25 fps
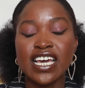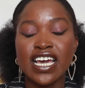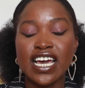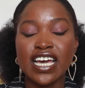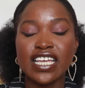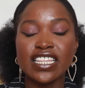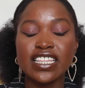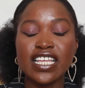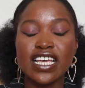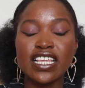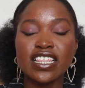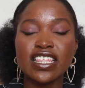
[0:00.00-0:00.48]

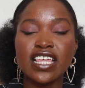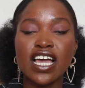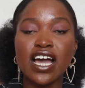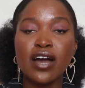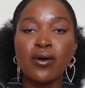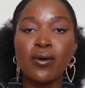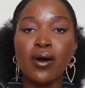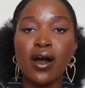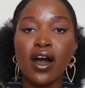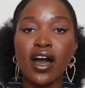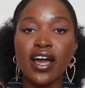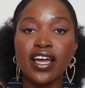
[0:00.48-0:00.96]
And that's
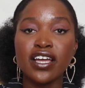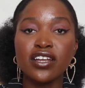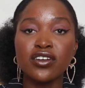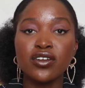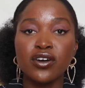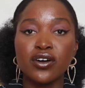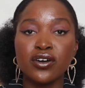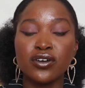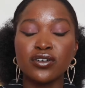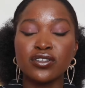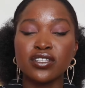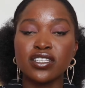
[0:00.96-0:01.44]
how I
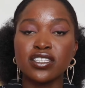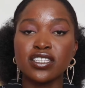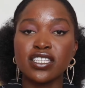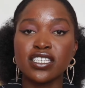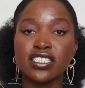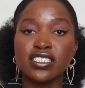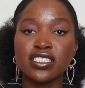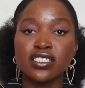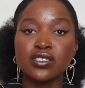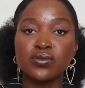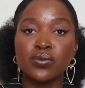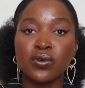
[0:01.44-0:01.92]
know that
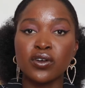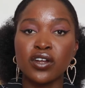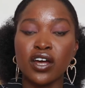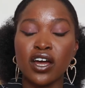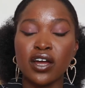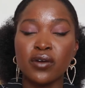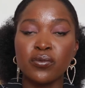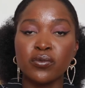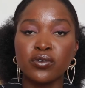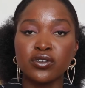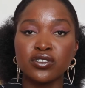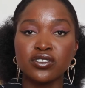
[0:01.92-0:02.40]
this is what
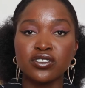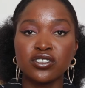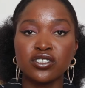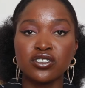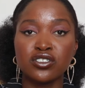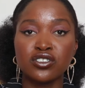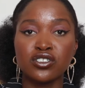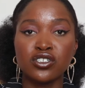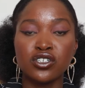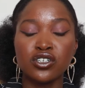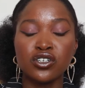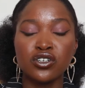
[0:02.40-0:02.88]
I want
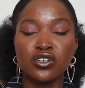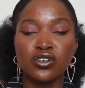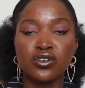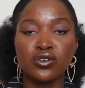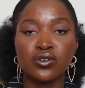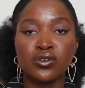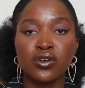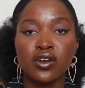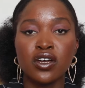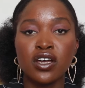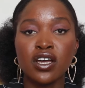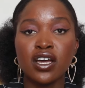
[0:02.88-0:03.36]
to
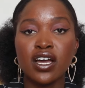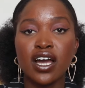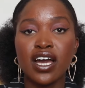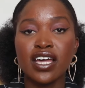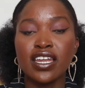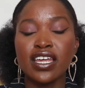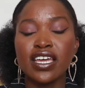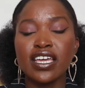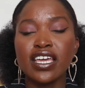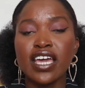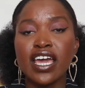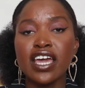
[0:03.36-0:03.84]
do.
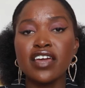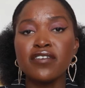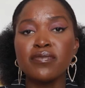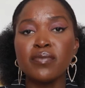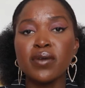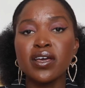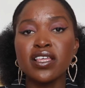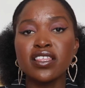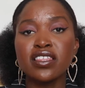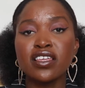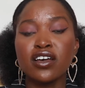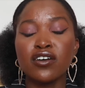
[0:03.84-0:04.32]
And I gave
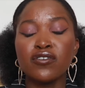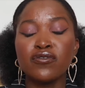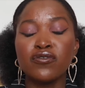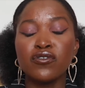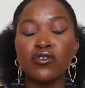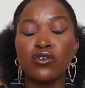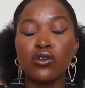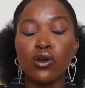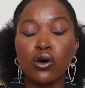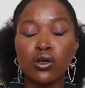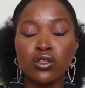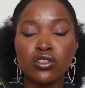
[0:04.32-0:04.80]
myself
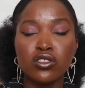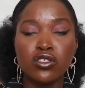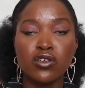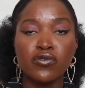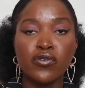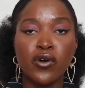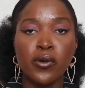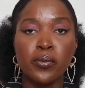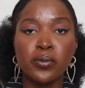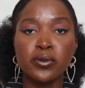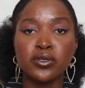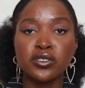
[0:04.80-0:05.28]
lots
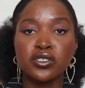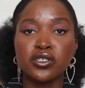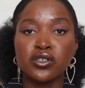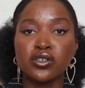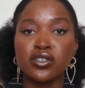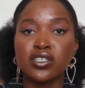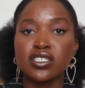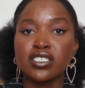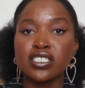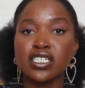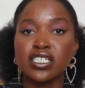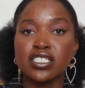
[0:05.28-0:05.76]
of
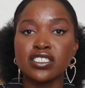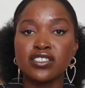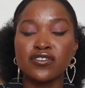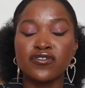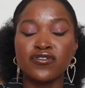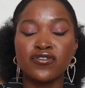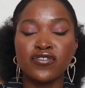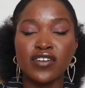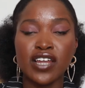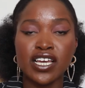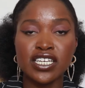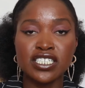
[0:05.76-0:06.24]
opportunity to
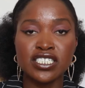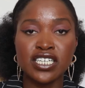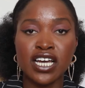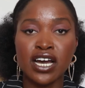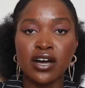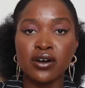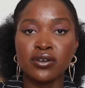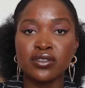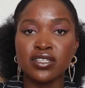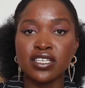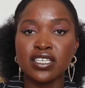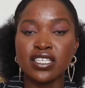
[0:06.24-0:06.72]
flesh
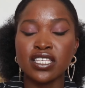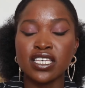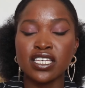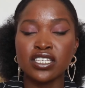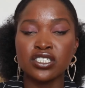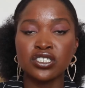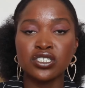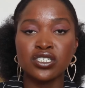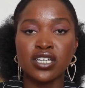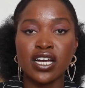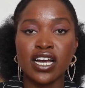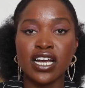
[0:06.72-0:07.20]
out this
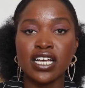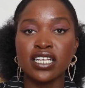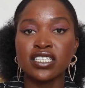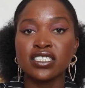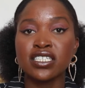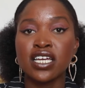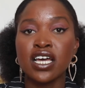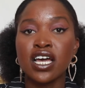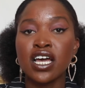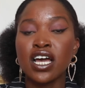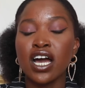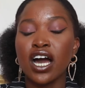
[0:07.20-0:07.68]
interest.
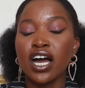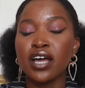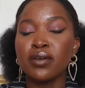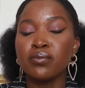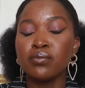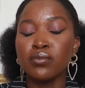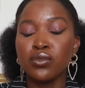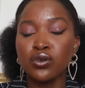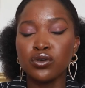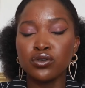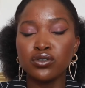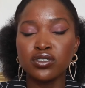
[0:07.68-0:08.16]
I
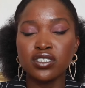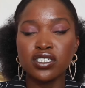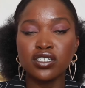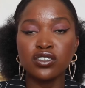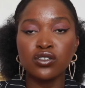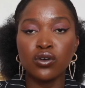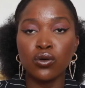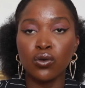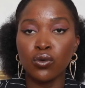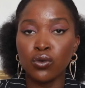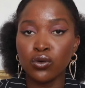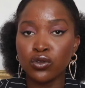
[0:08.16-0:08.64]

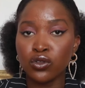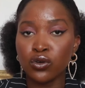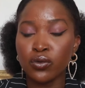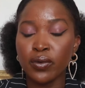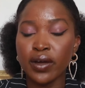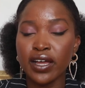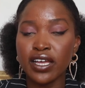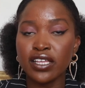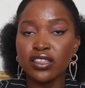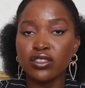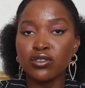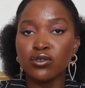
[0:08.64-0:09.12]
mooted all the
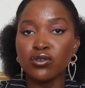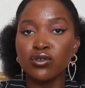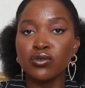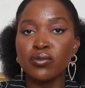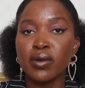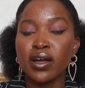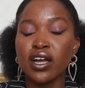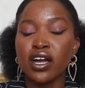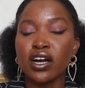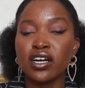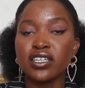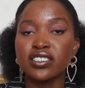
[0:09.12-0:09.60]
way through
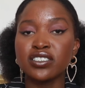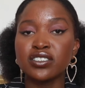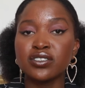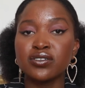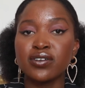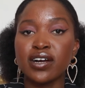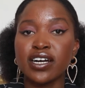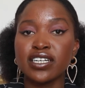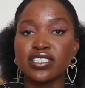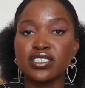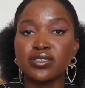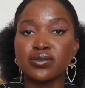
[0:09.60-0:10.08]
my
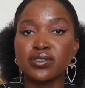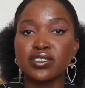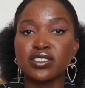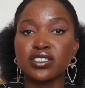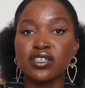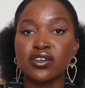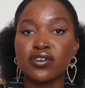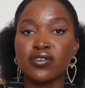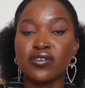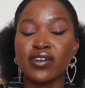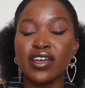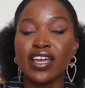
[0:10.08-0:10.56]
undergraduate
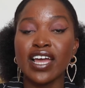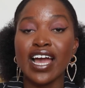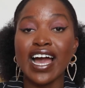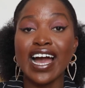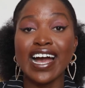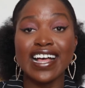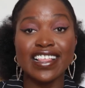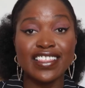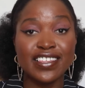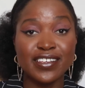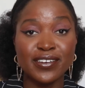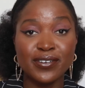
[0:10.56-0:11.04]
degree
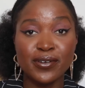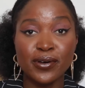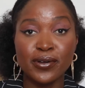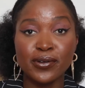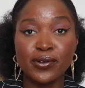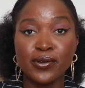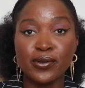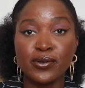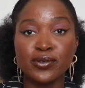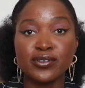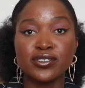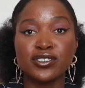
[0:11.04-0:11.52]
as a
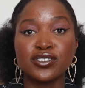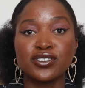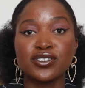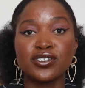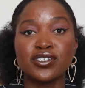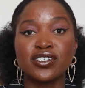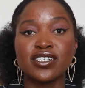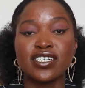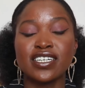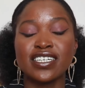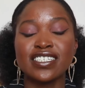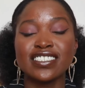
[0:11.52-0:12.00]
non-law
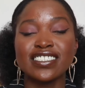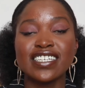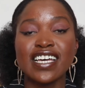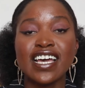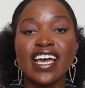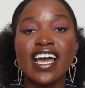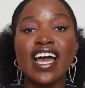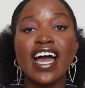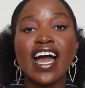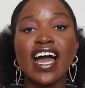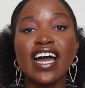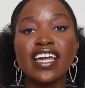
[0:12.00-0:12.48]
student,
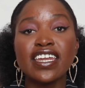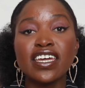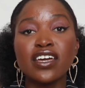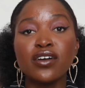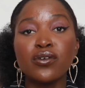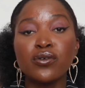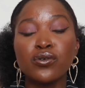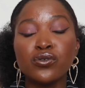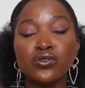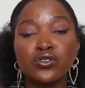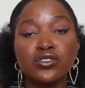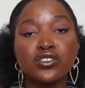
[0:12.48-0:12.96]
and
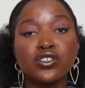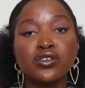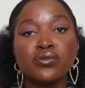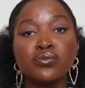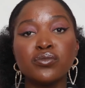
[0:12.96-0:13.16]
I also